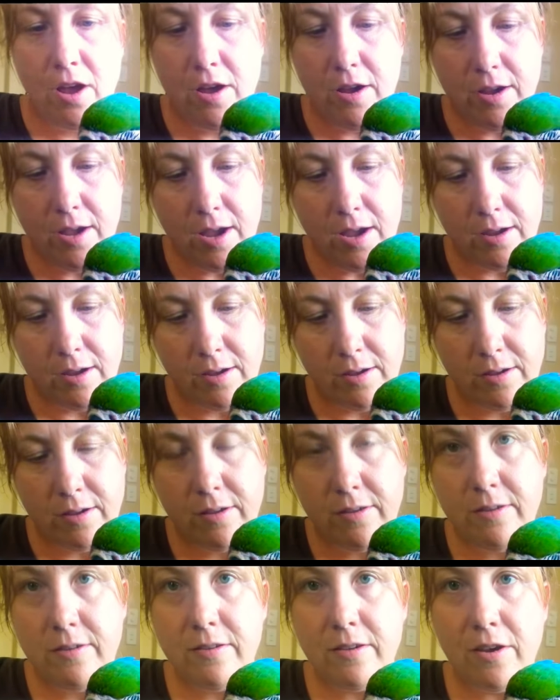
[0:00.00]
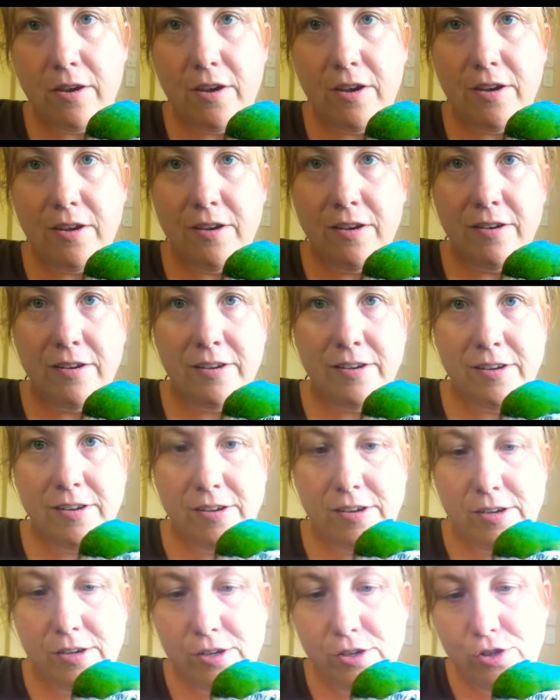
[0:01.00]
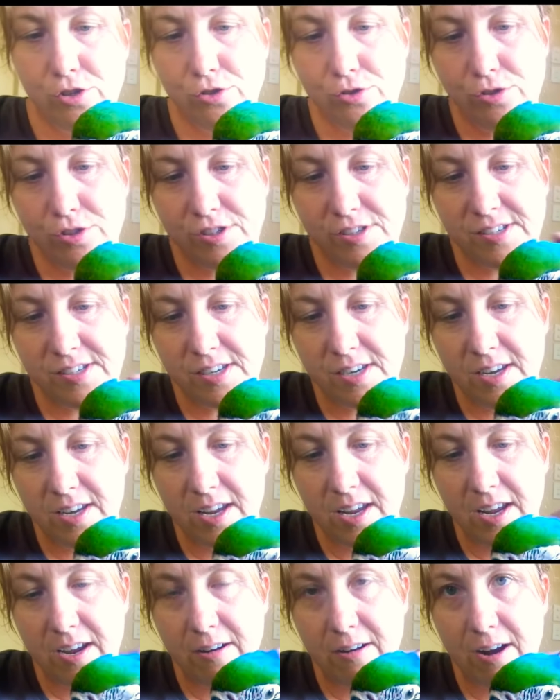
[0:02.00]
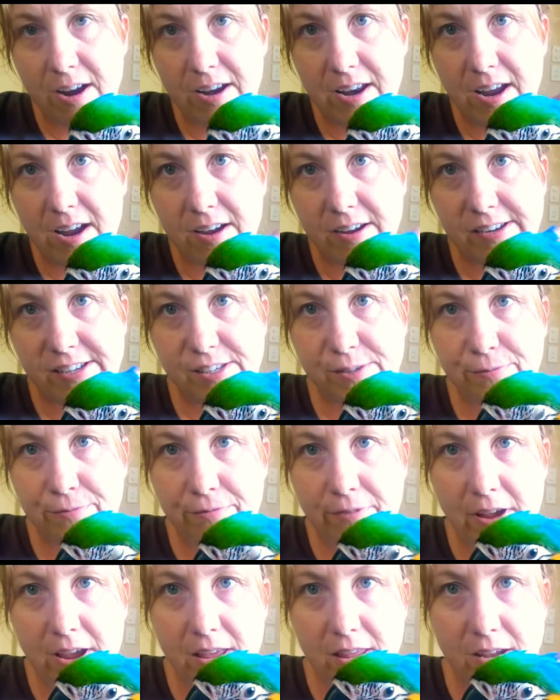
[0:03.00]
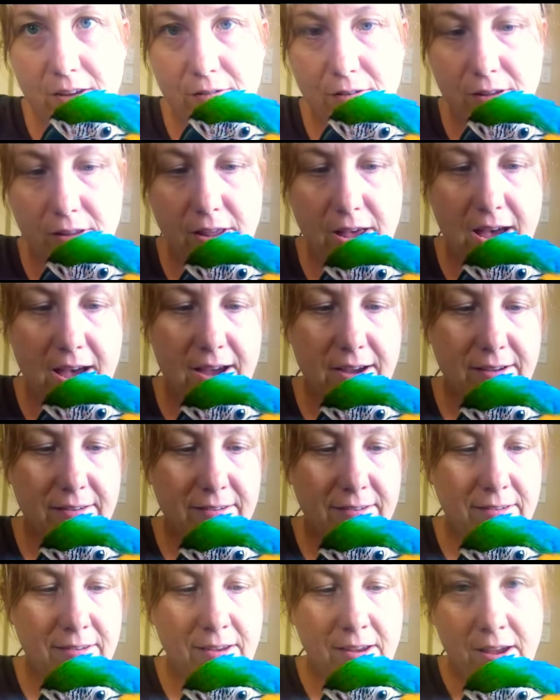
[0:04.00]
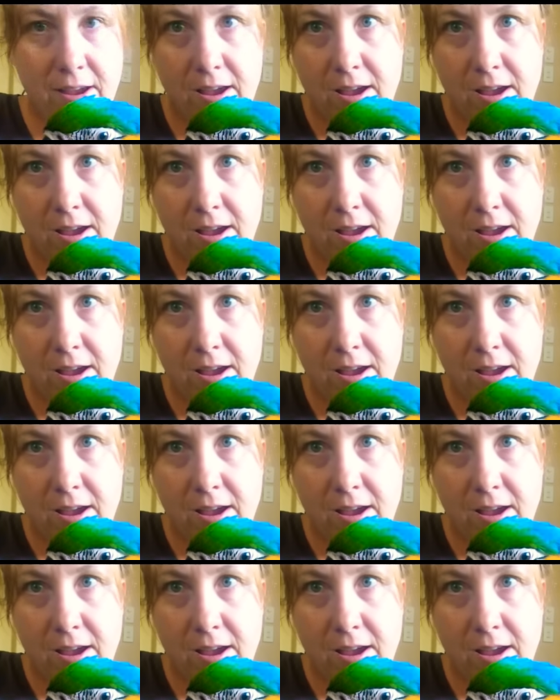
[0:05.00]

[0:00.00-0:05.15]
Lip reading: Okay, so George is sitting here right now, he's fairly relaxed.